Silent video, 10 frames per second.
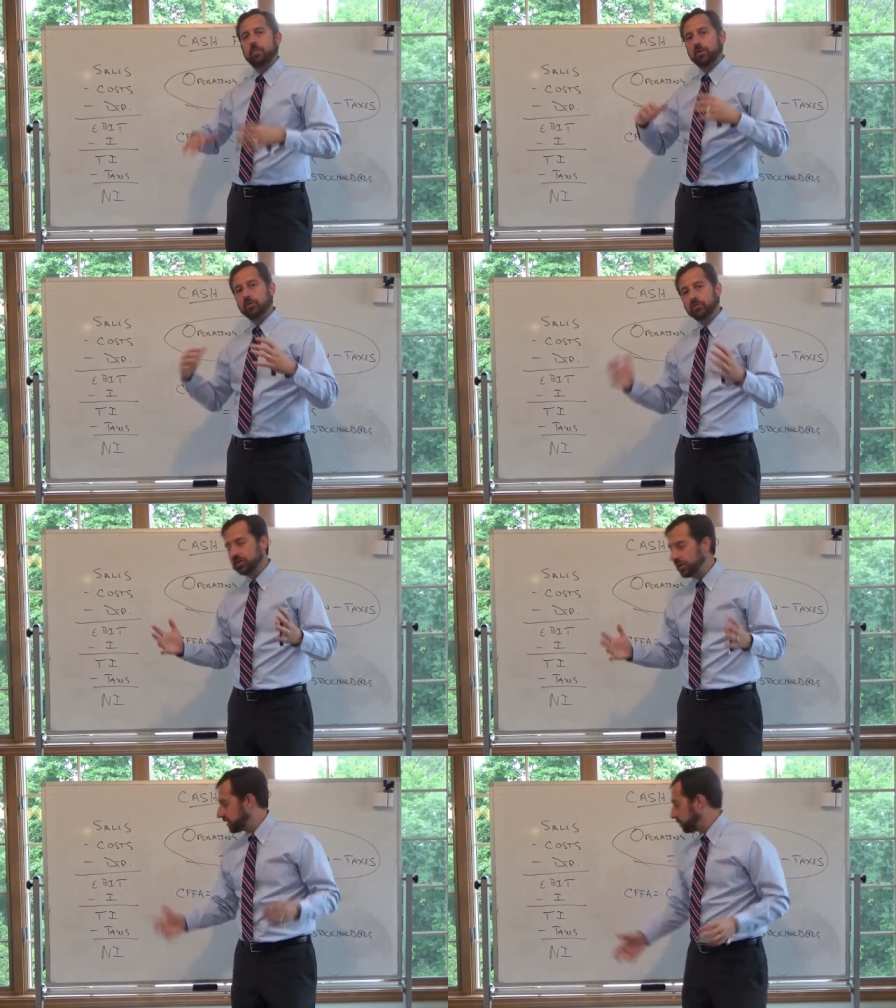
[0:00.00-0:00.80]
But
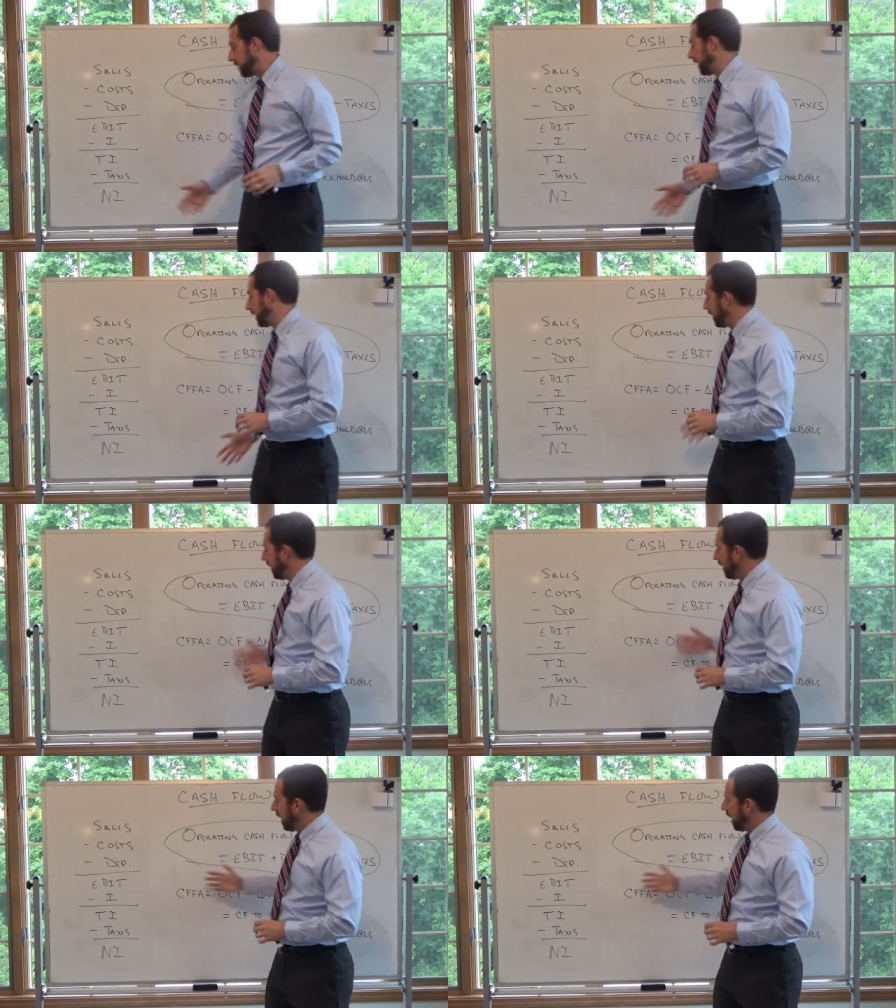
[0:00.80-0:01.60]
loosely speaking,
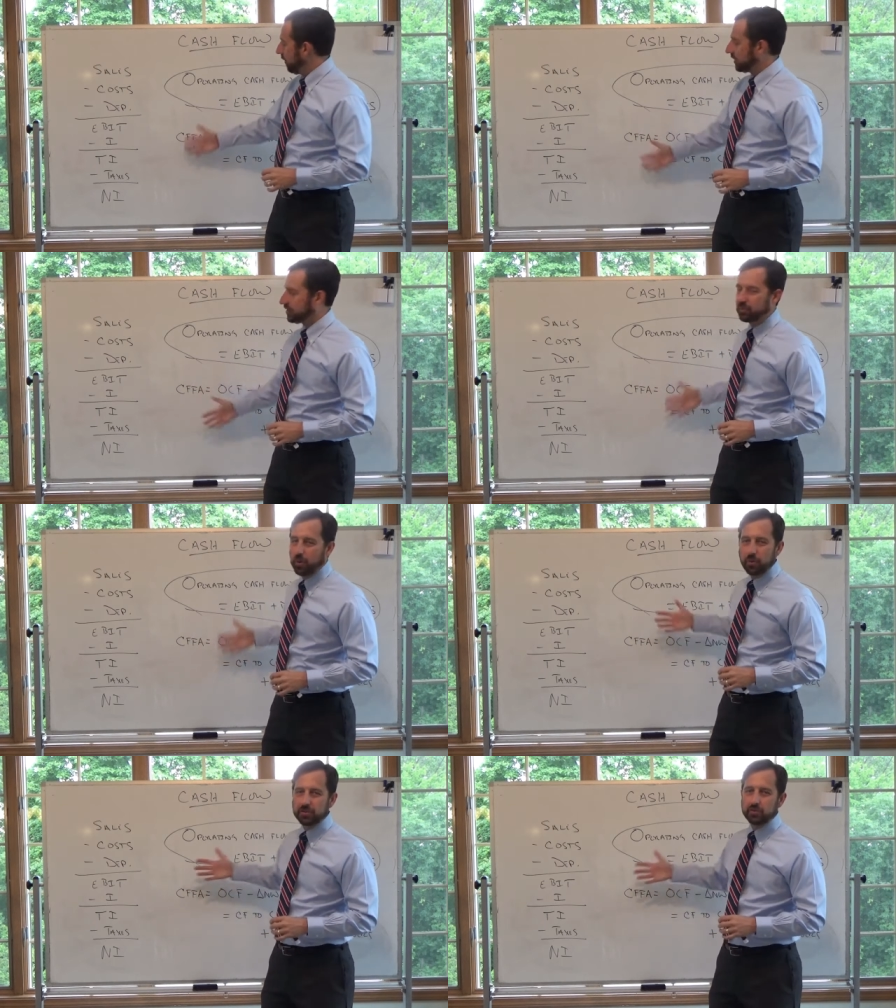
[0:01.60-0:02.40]
this is
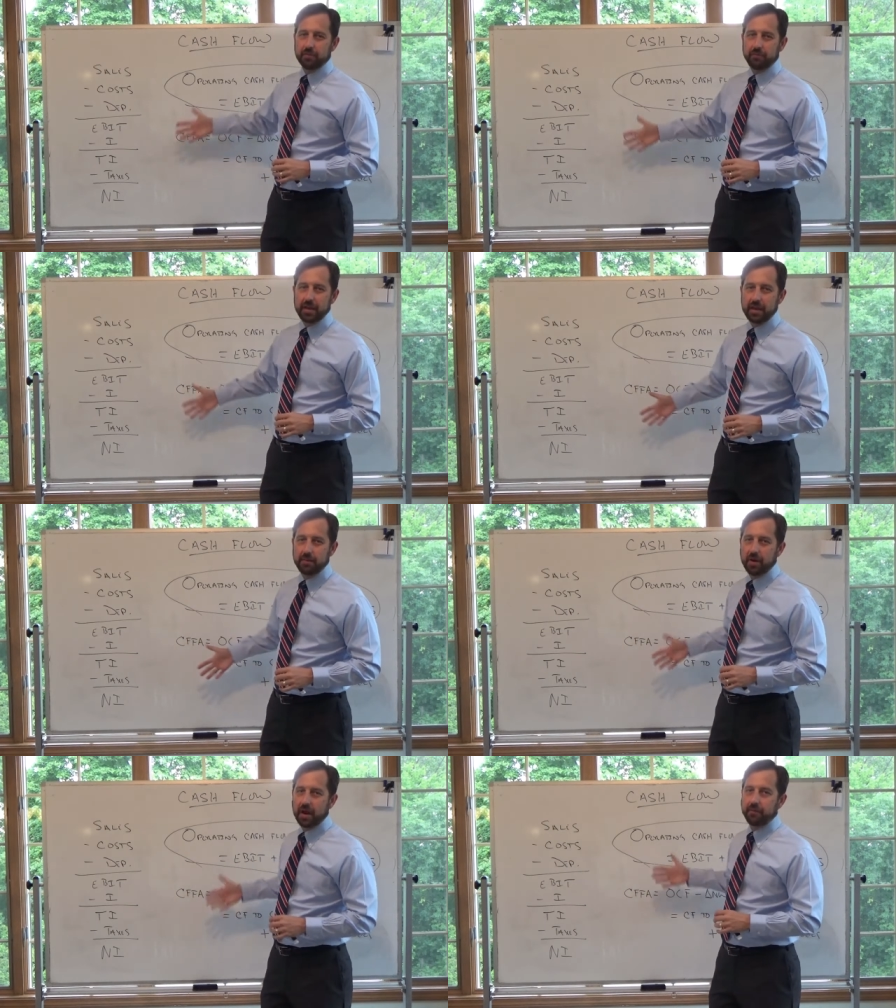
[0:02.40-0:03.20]
what we sort of
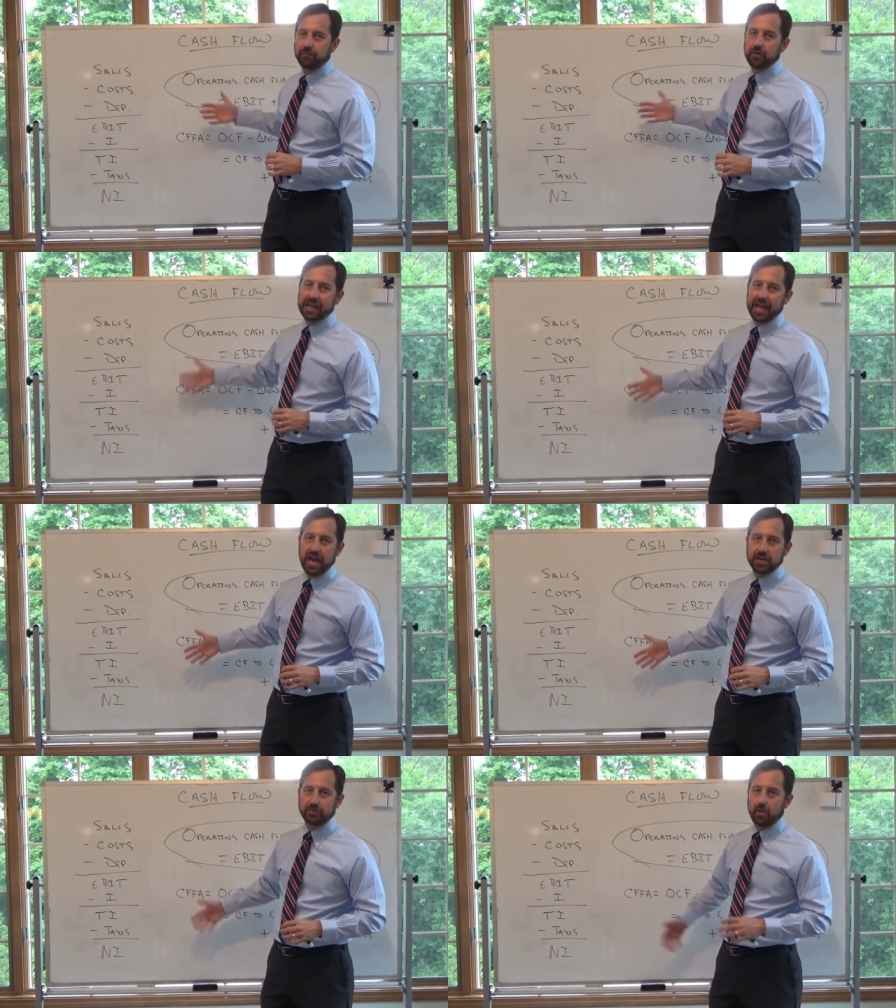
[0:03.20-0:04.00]
mean by free
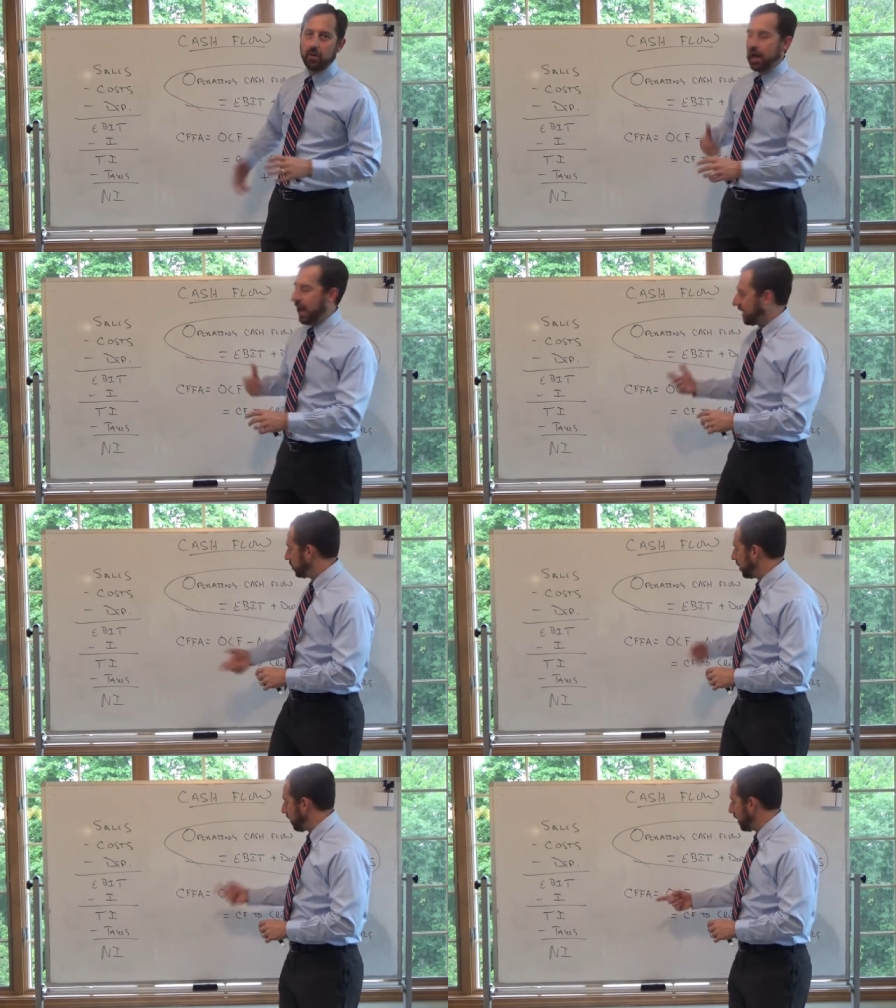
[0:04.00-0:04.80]
cash flow. I
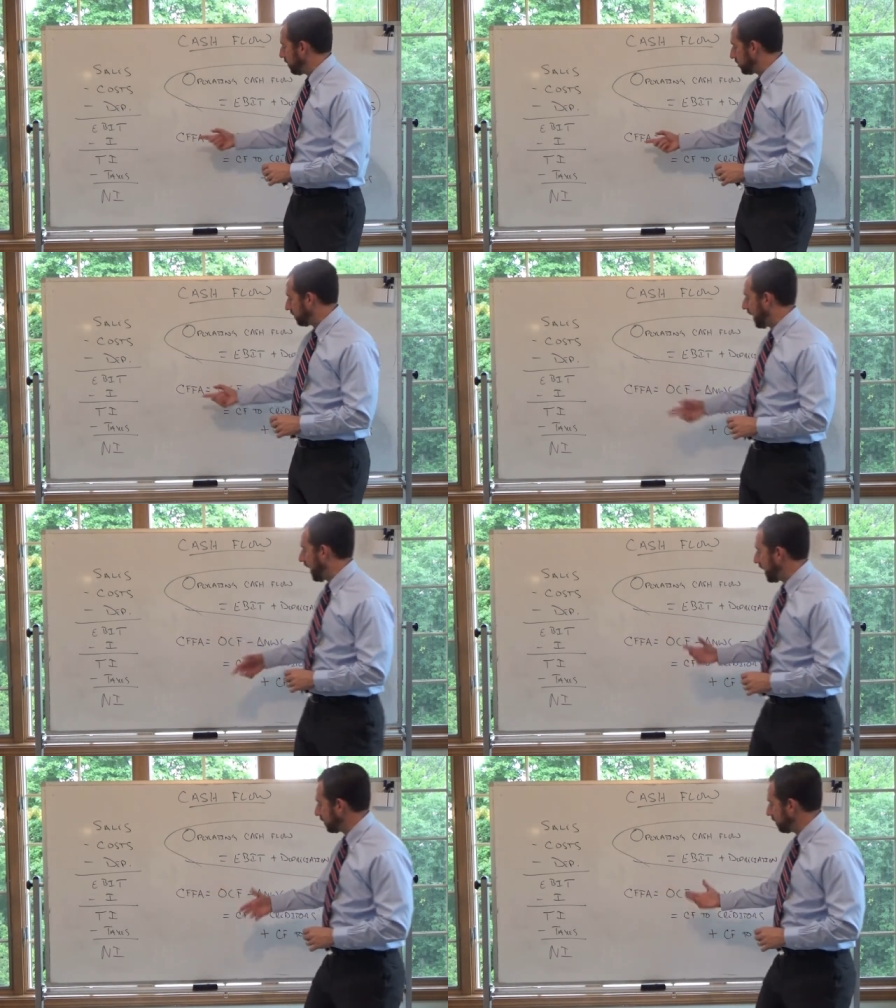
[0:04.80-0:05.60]
generate a bunch of
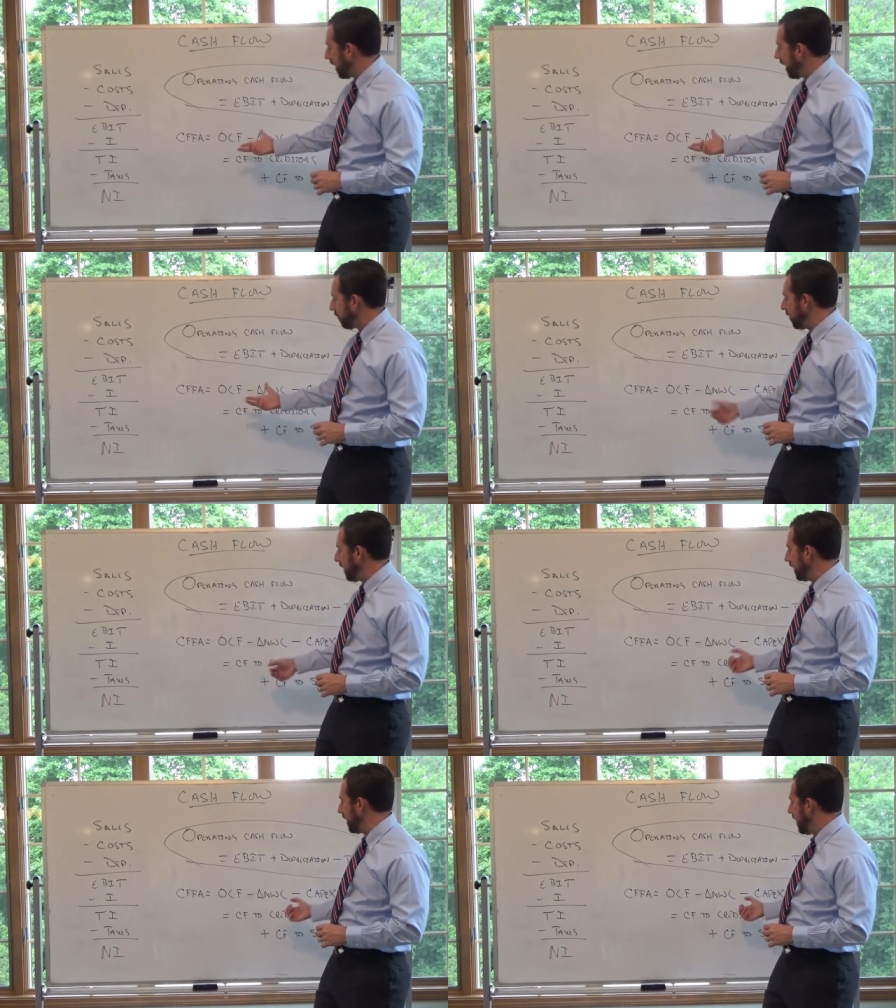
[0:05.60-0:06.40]
cash from
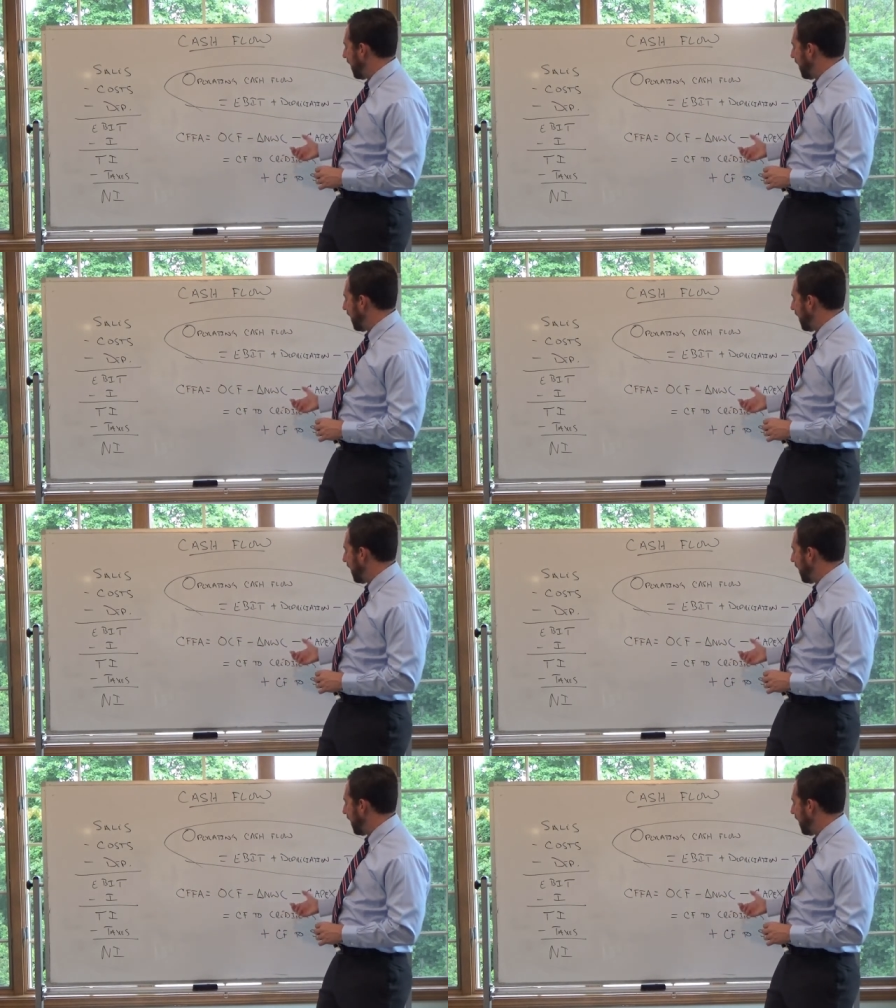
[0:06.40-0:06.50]
operating,